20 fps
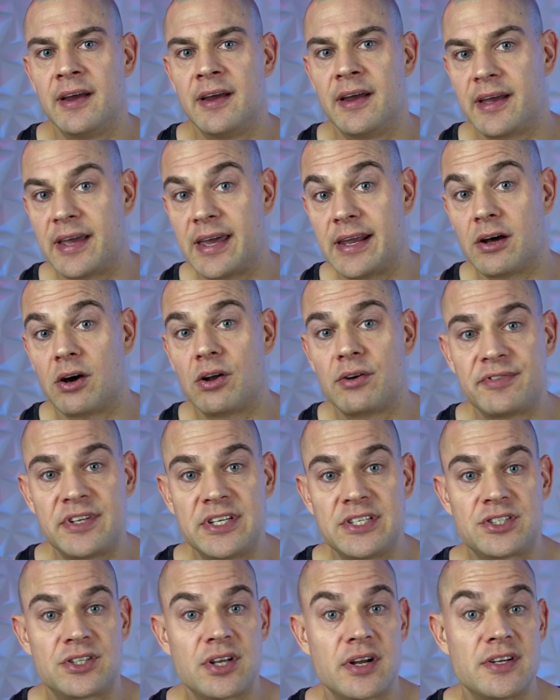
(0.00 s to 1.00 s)
Again, all of
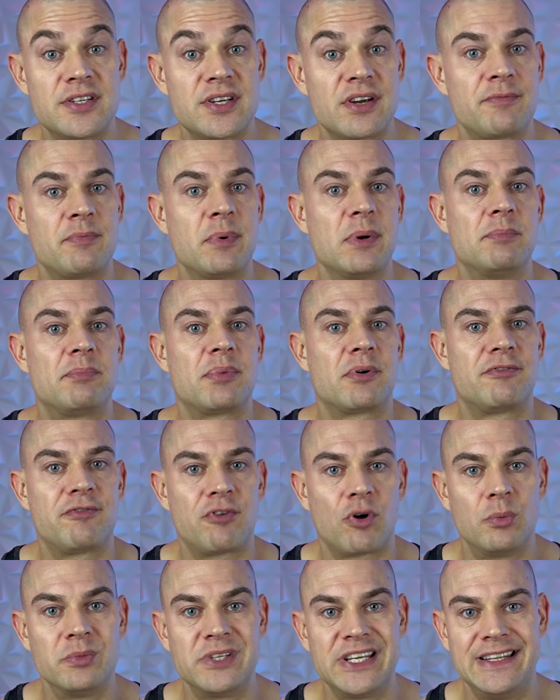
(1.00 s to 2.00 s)
these studies have been
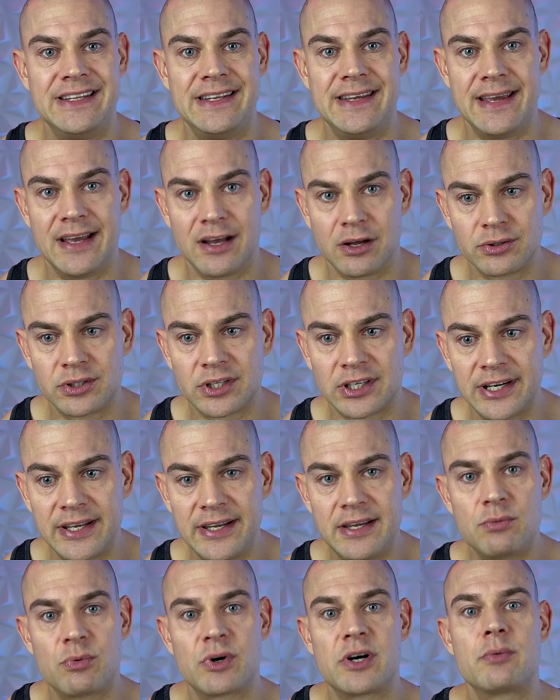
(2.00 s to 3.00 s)
performed in the
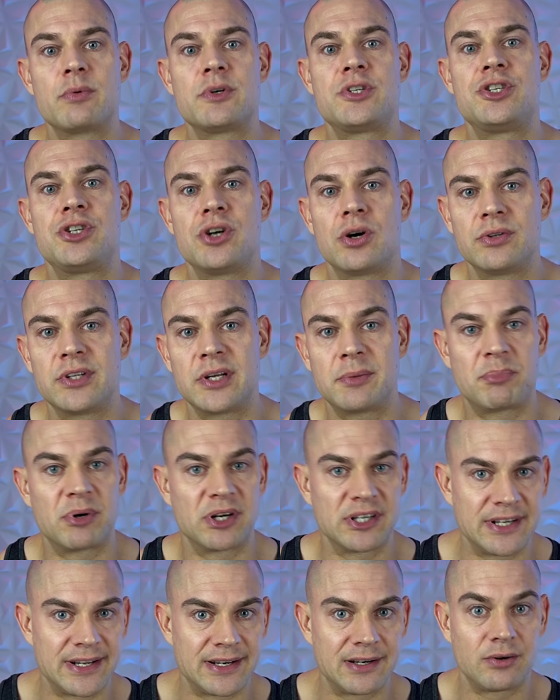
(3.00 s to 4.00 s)
elderly, where it was shown that
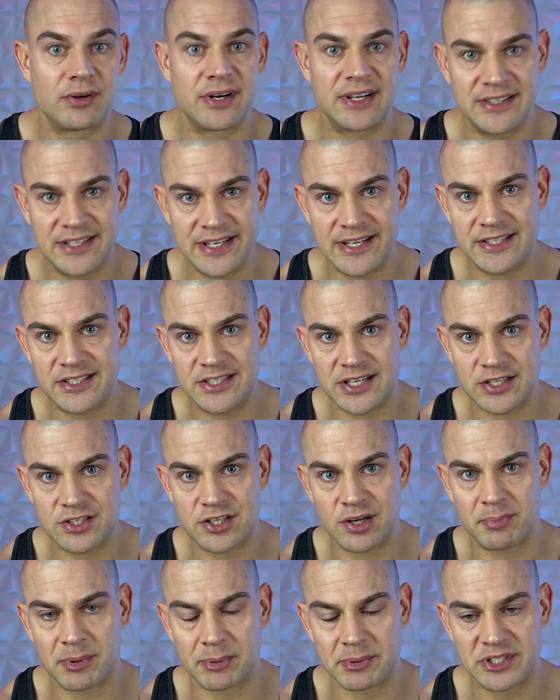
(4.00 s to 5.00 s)
pregnenolone and DHEA
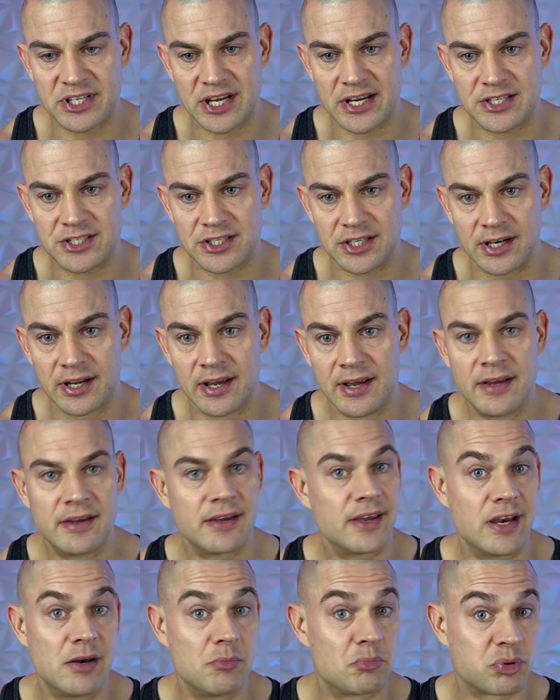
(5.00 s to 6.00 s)
supplementation
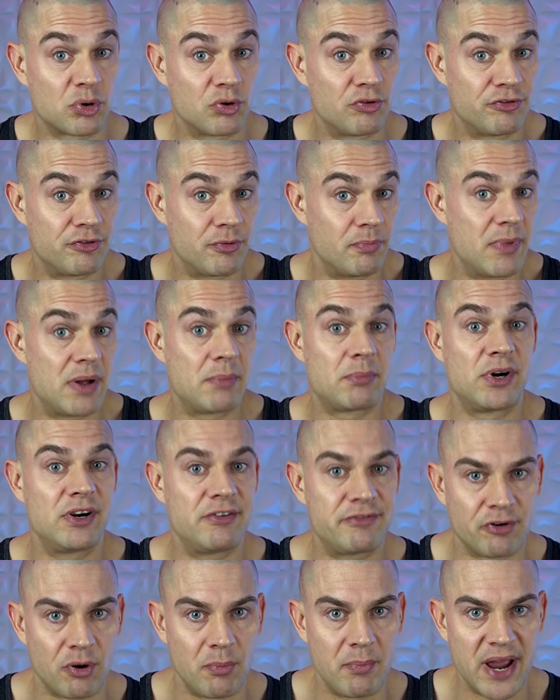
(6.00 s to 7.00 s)
can improve memory
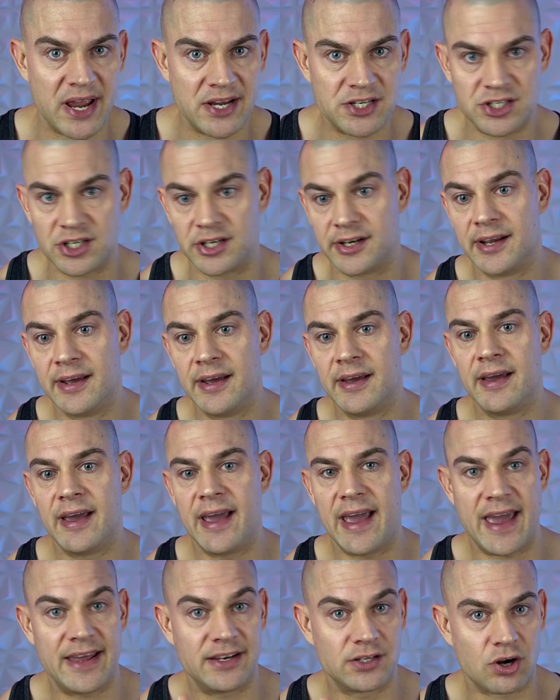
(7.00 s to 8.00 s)
formation
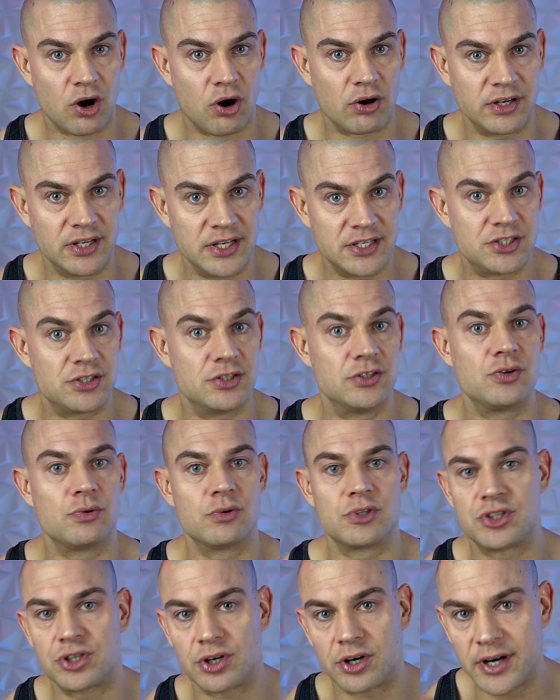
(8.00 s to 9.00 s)
and cognition to
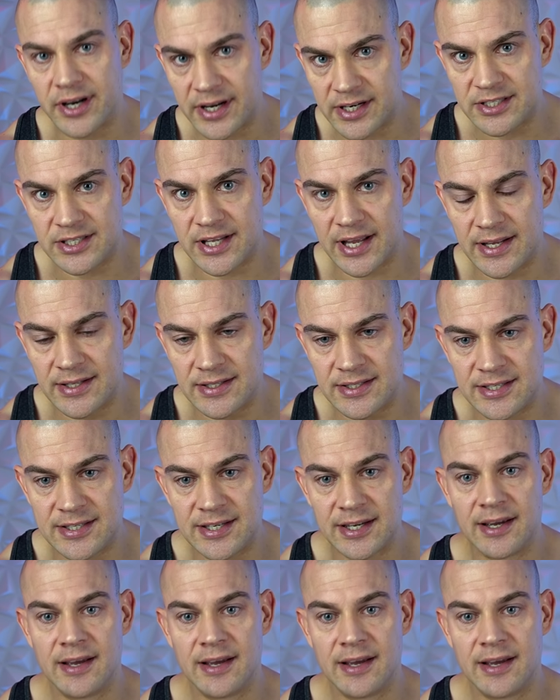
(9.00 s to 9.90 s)
a certain extent.